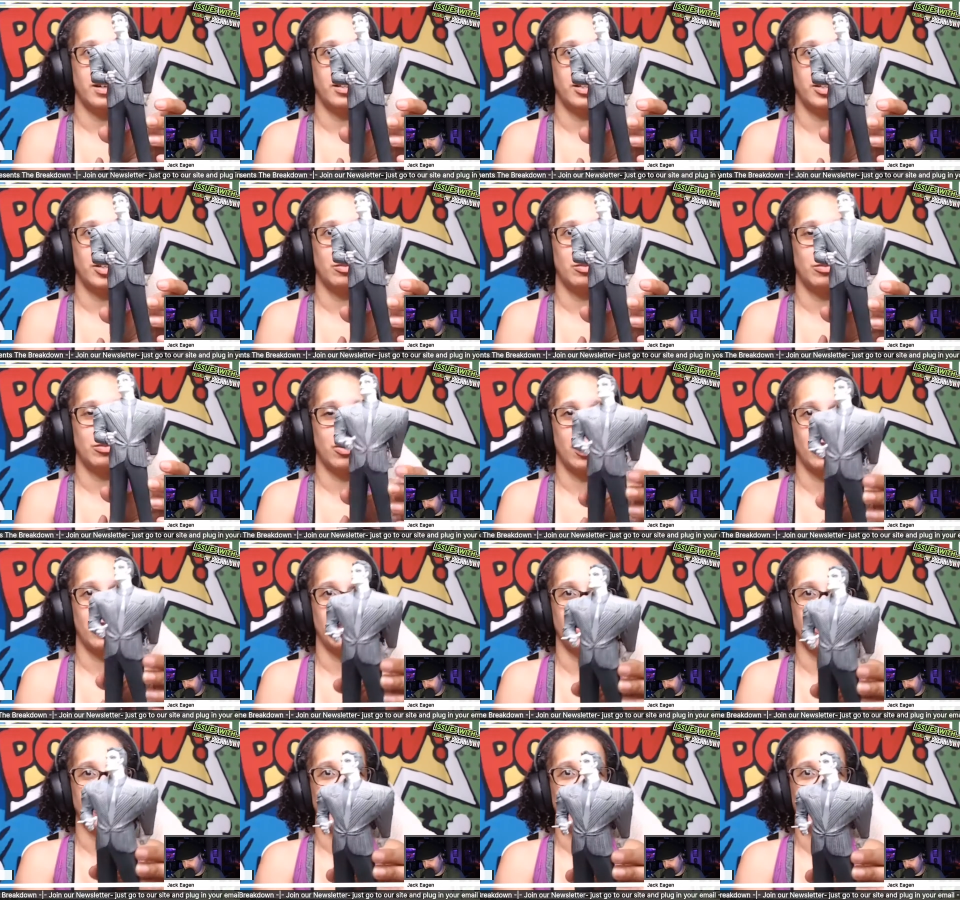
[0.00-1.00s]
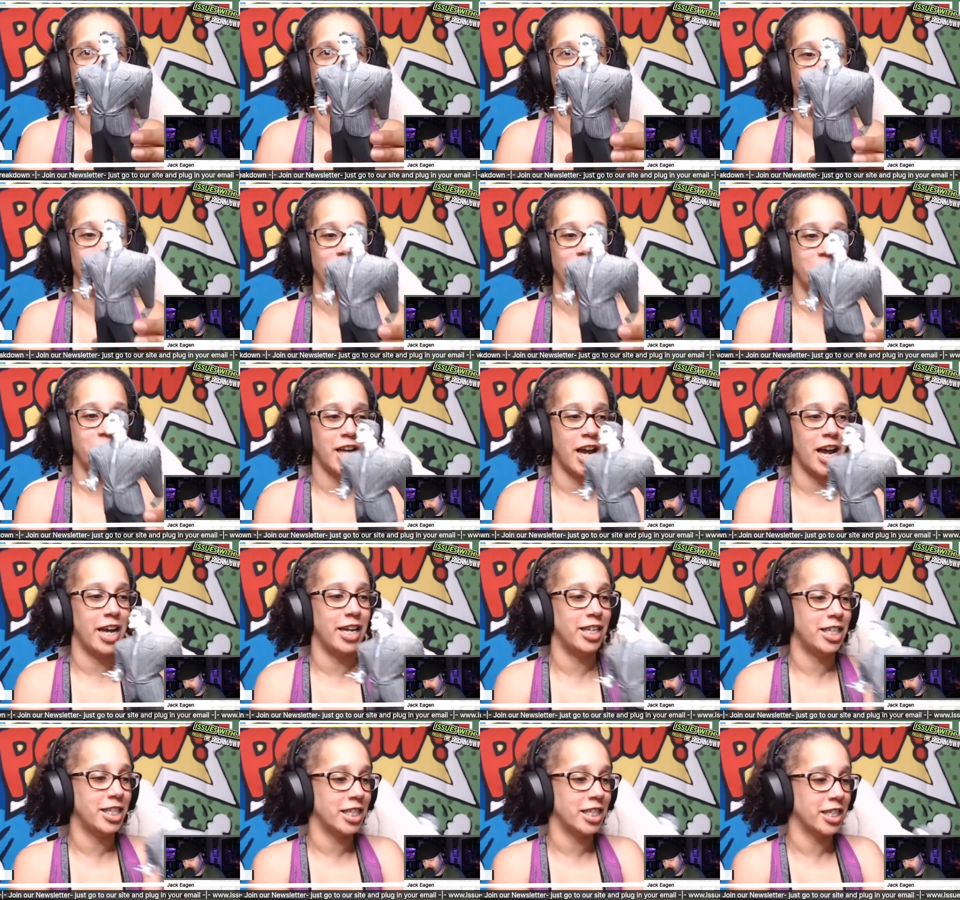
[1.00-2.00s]
little more on the scary
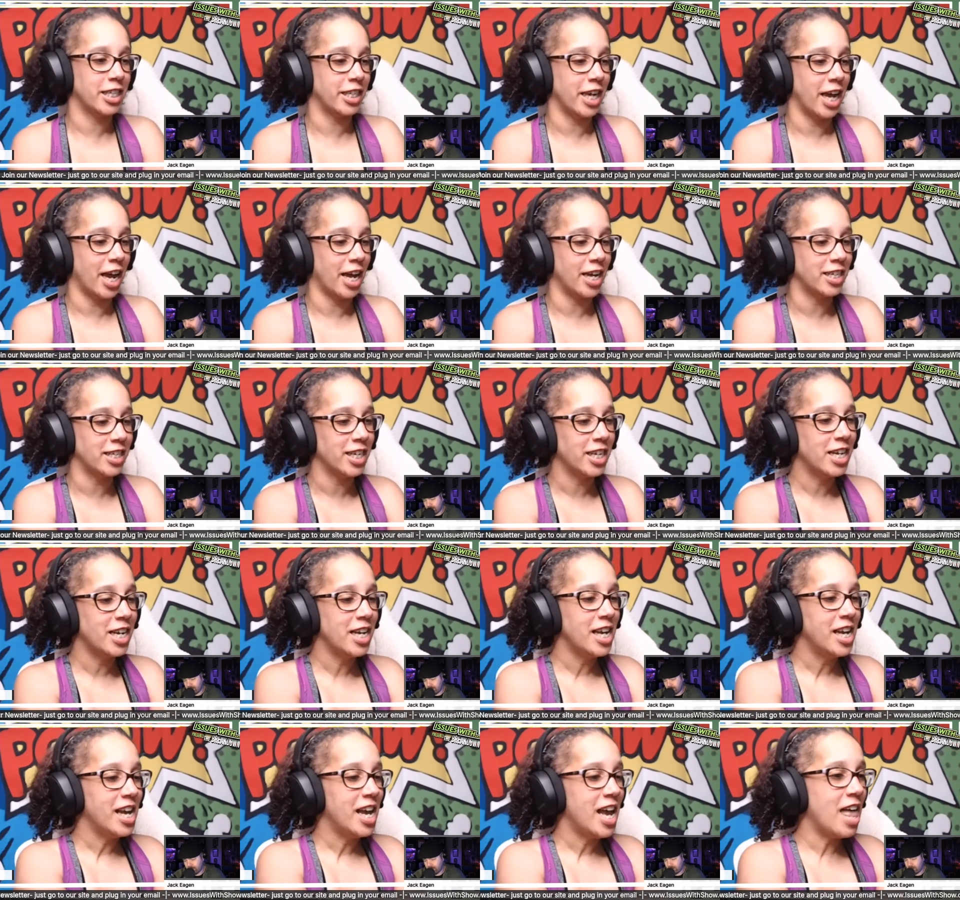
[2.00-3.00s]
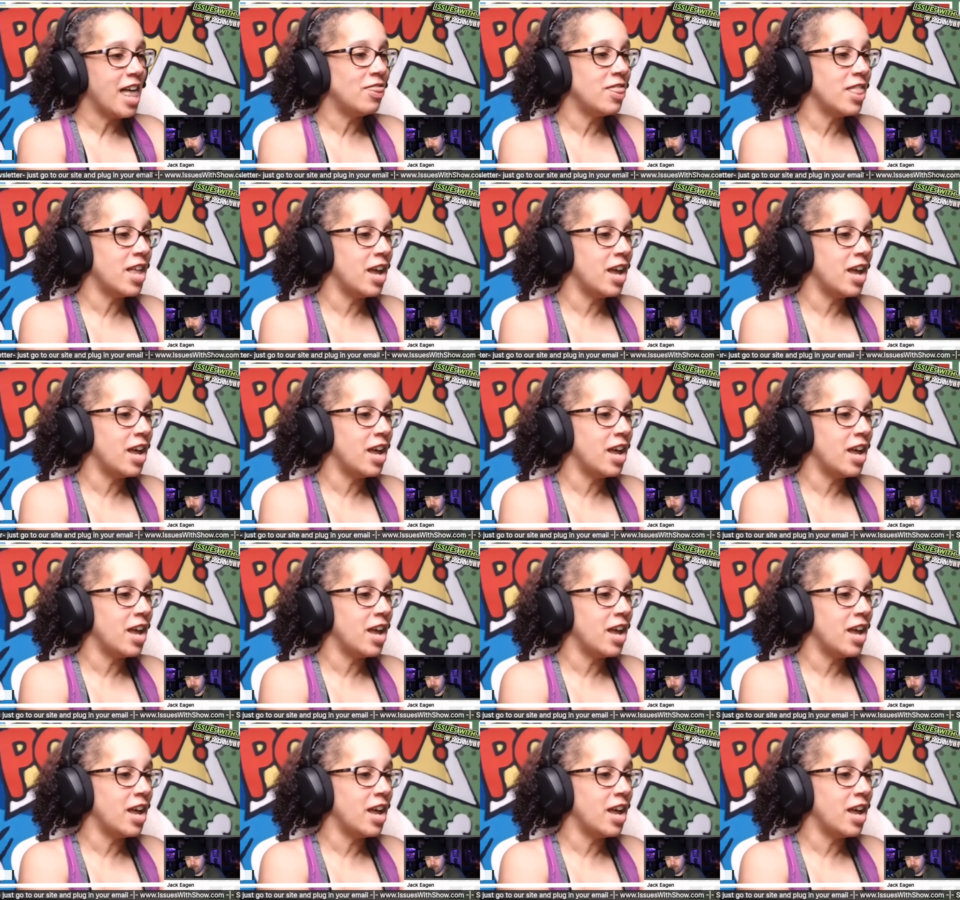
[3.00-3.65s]
side to get. And then